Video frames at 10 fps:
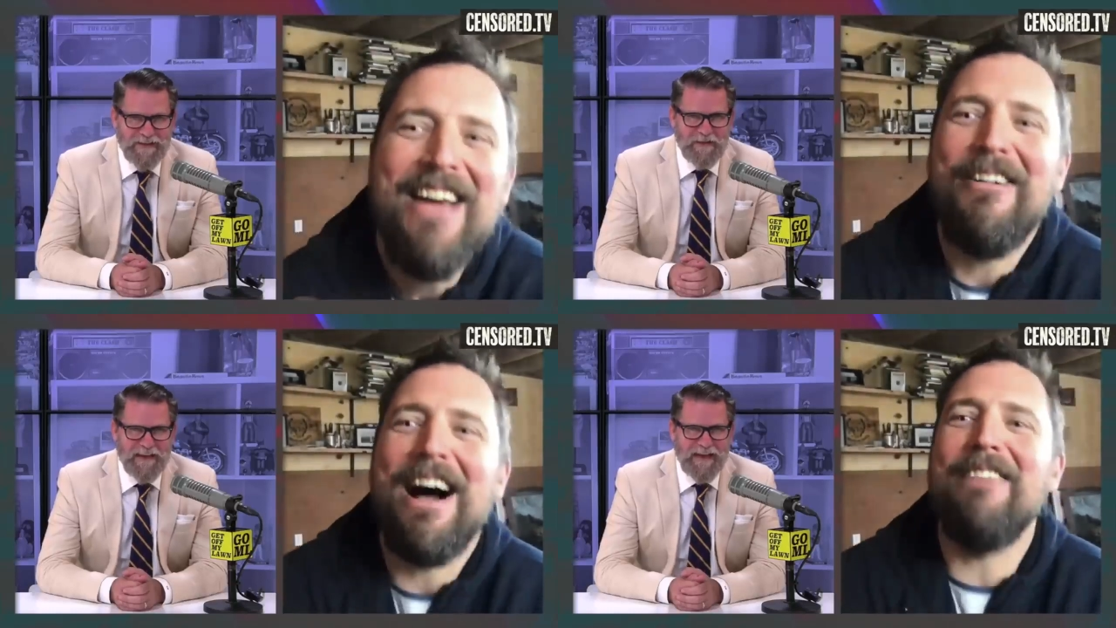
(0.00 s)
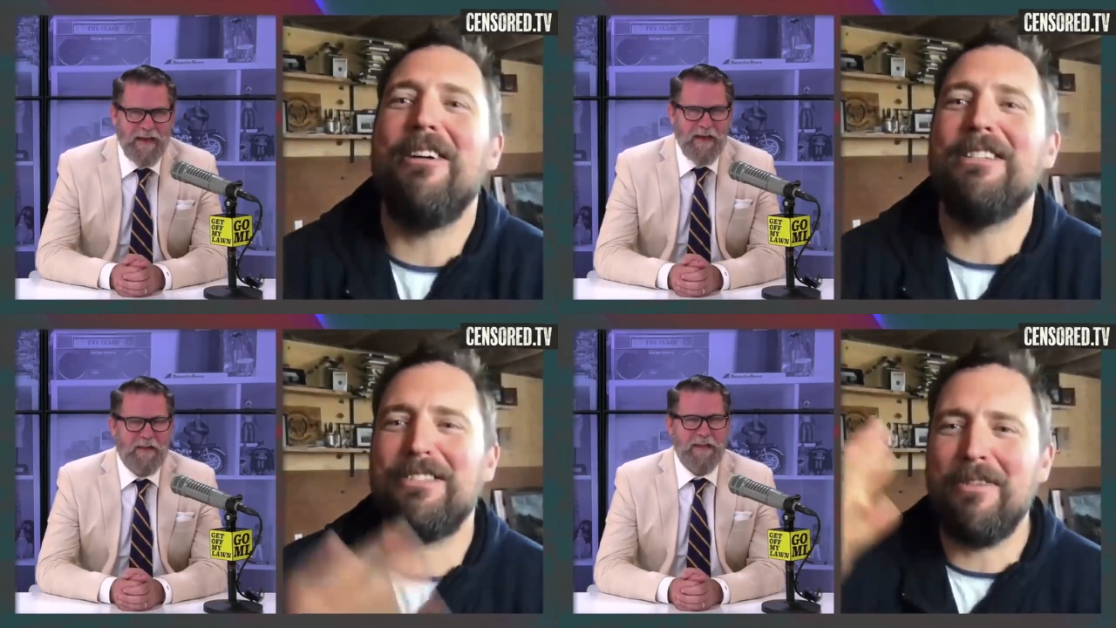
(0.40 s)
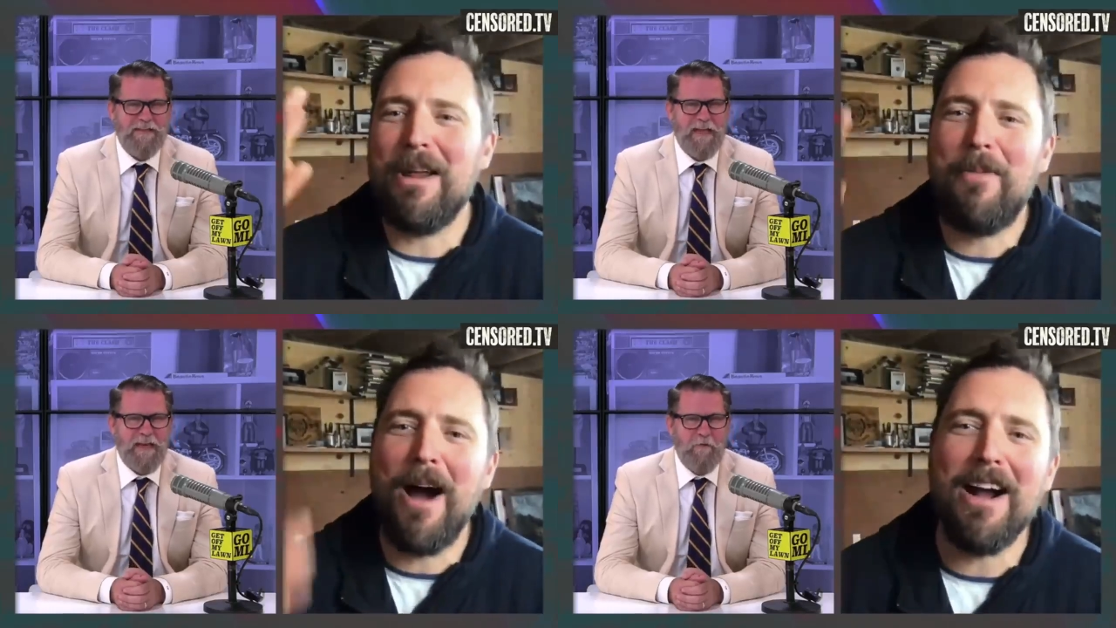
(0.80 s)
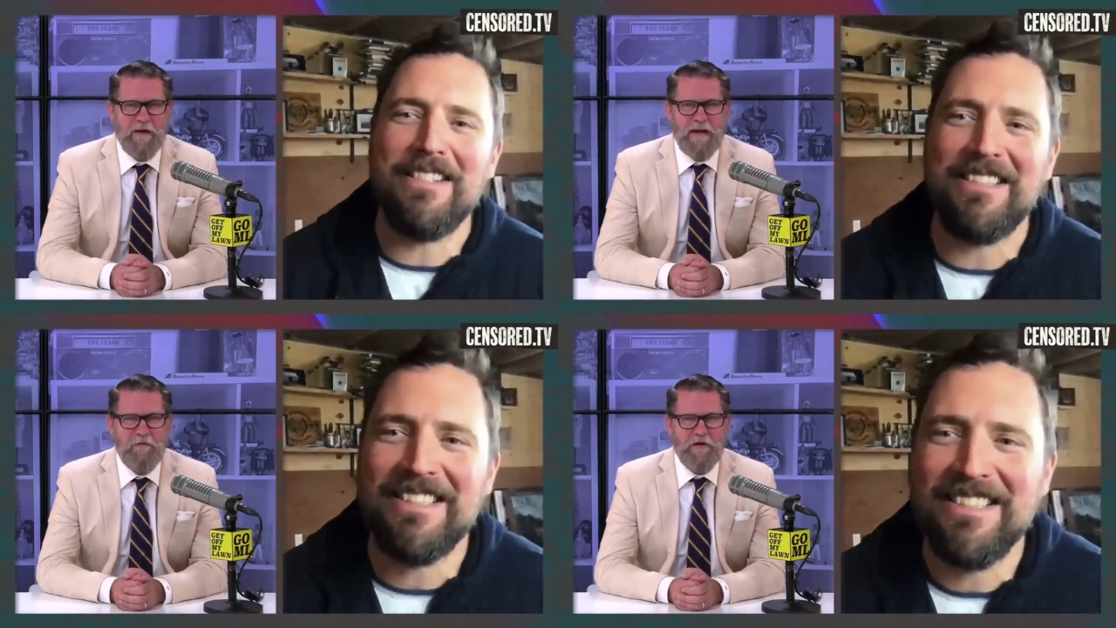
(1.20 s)
Speaker 1: you're well, like, they said I would
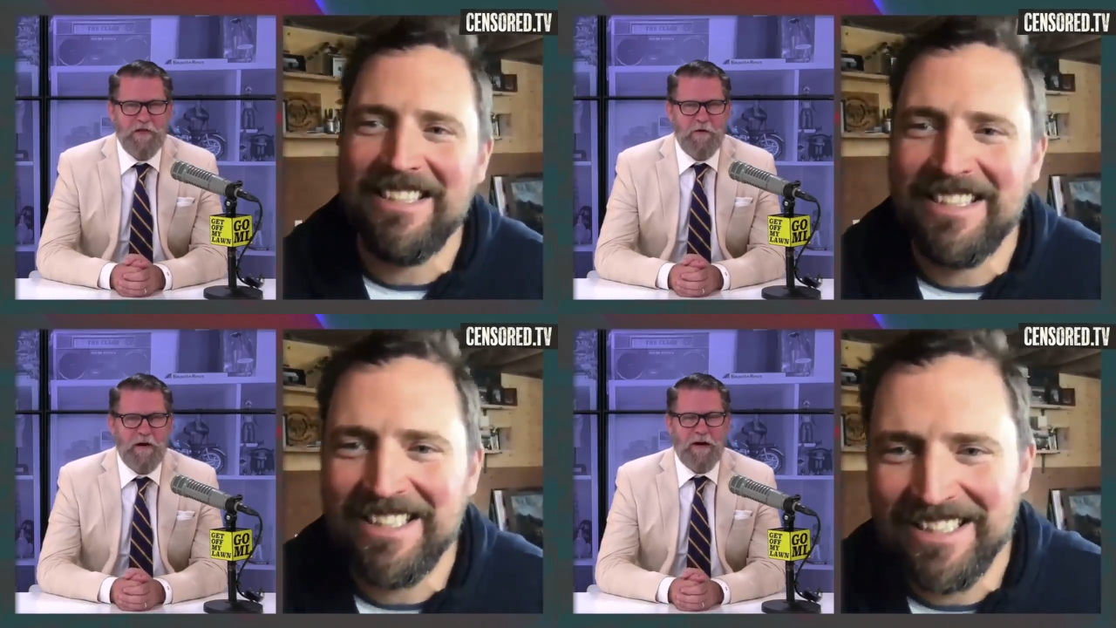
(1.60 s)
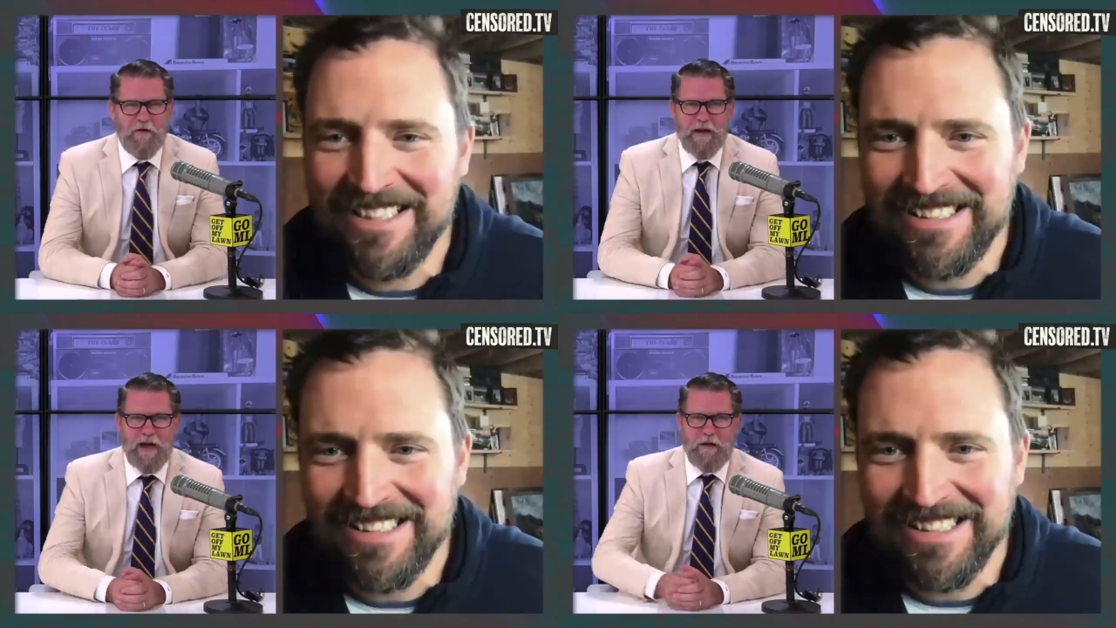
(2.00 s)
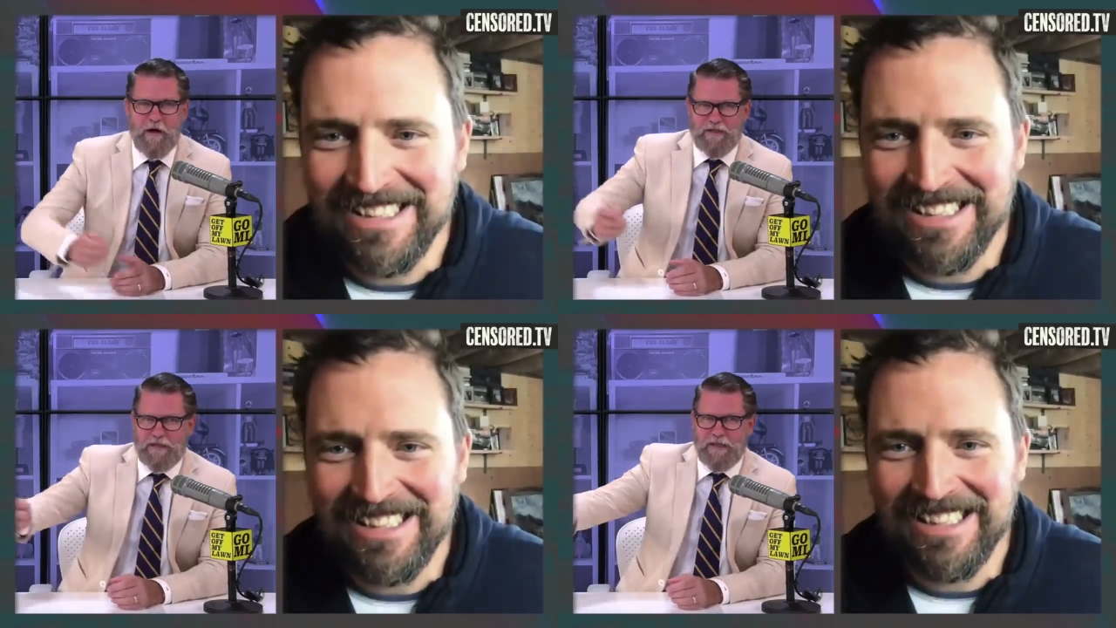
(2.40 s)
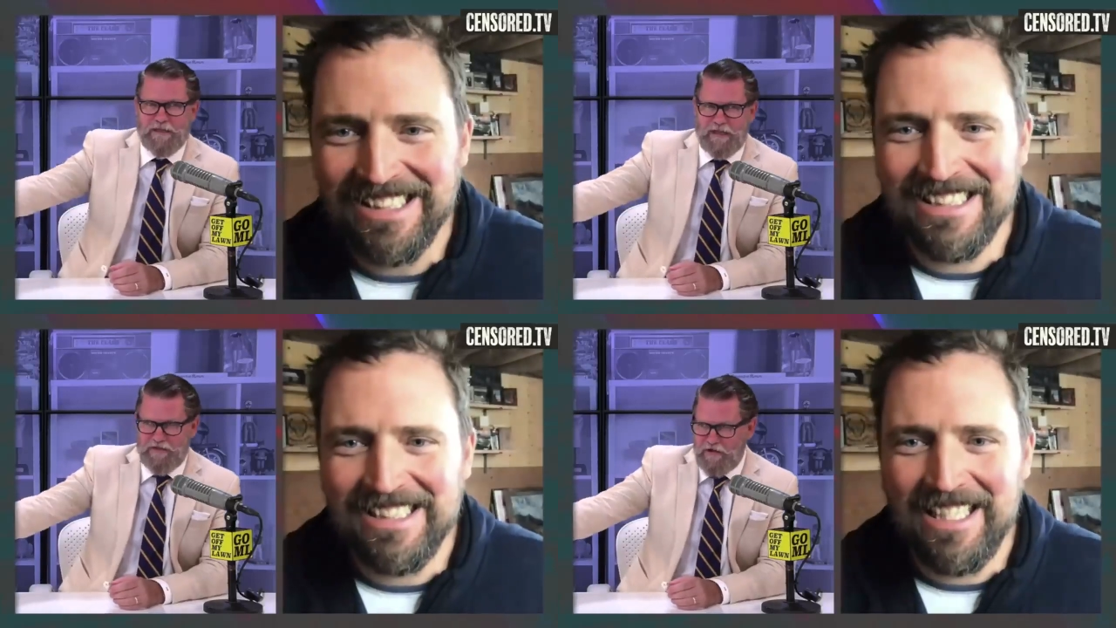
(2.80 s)
never do it. Oh, yeah? Watch this.
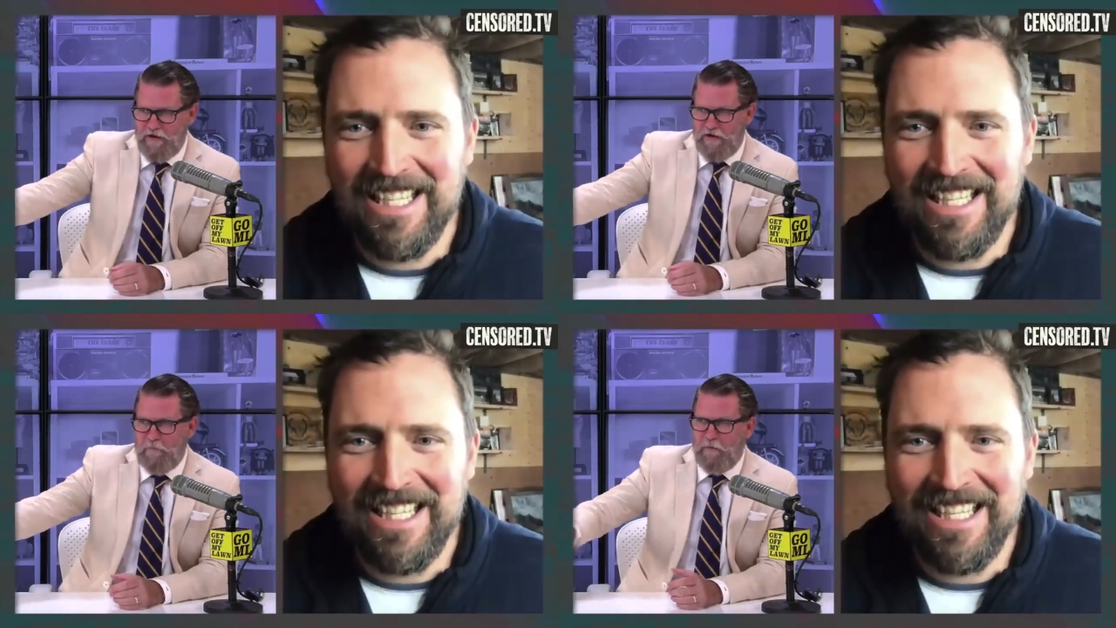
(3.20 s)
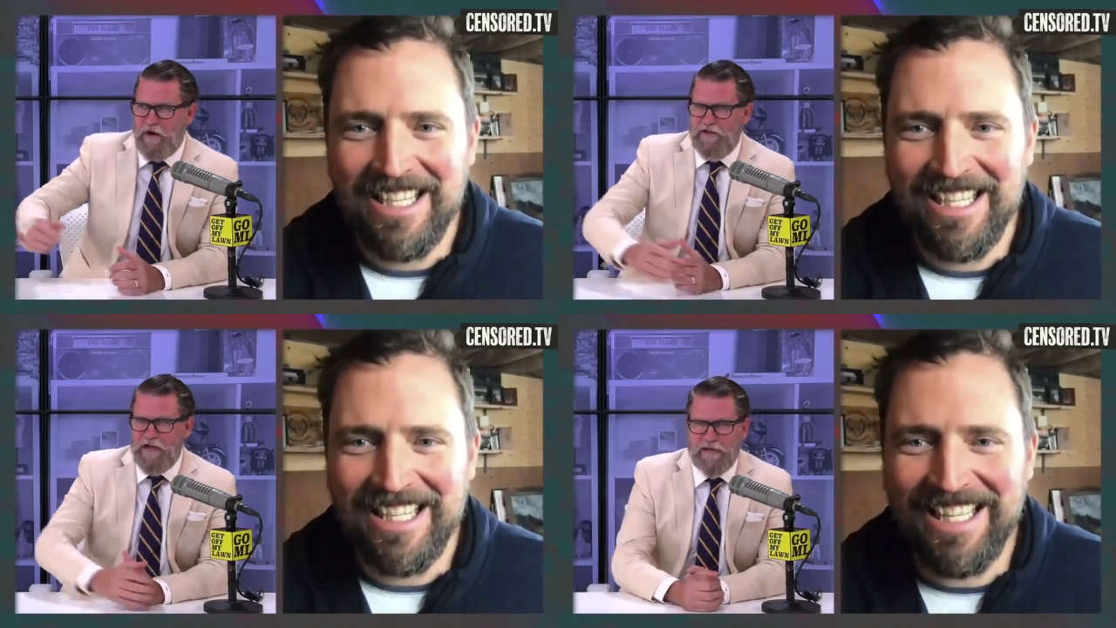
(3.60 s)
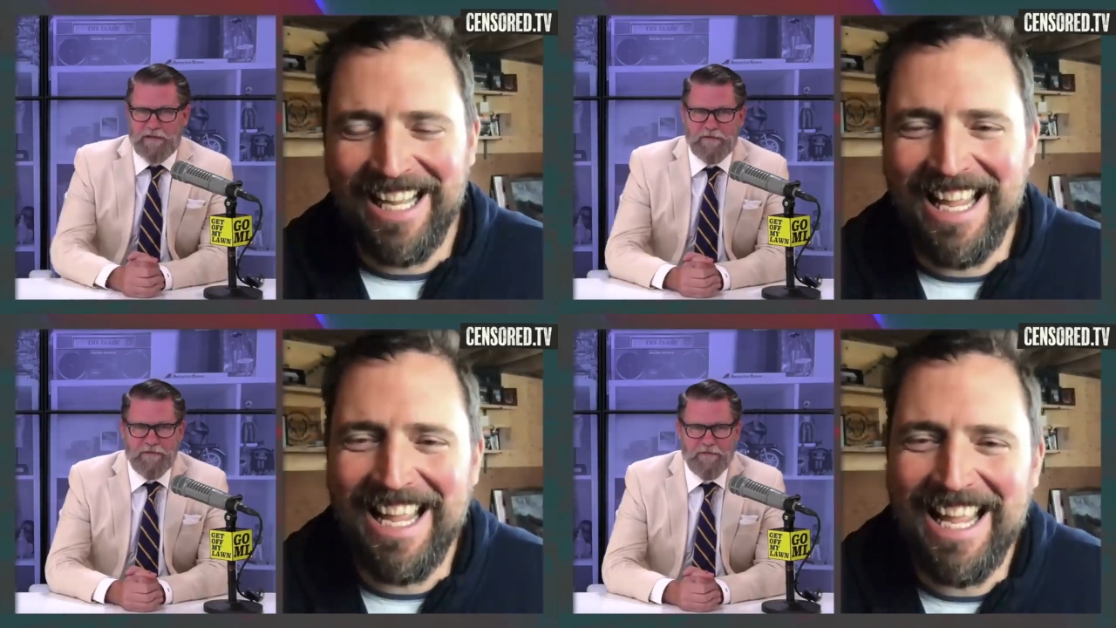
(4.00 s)
I started a project.